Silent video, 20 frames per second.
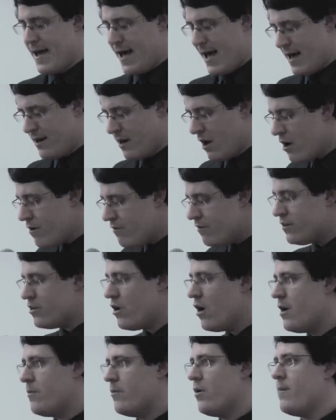And over
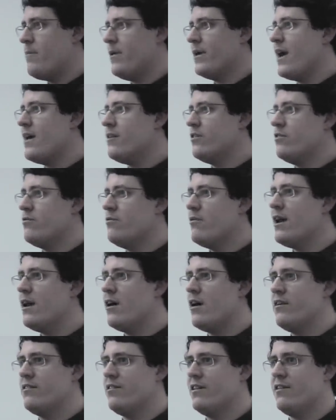time, what I began to
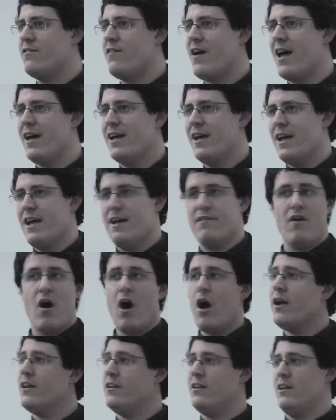realise is that if
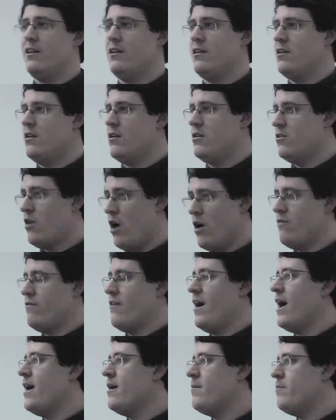I didn't know
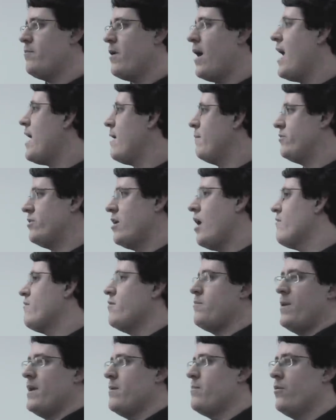that, perhaps other
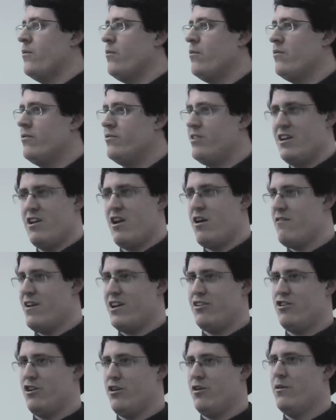people didn't know
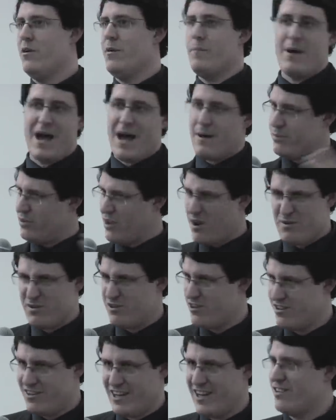that too. Perhaps I was
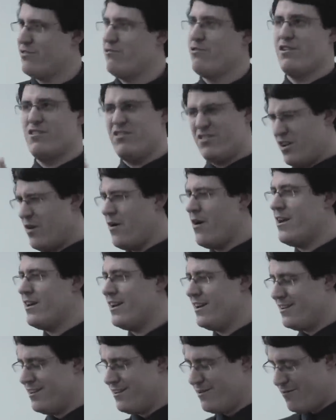just ignorant, so I
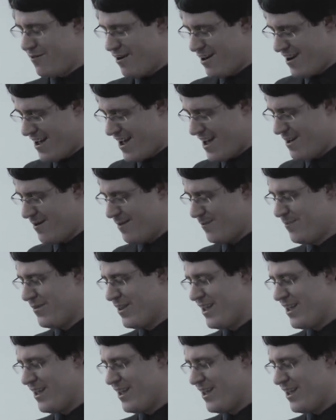needed to find that out.